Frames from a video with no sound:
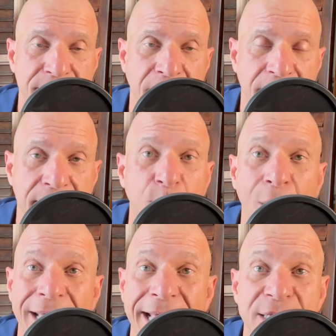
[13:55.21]

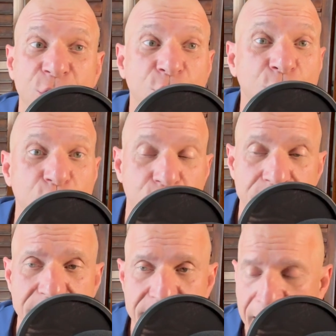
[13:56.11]
MYK students.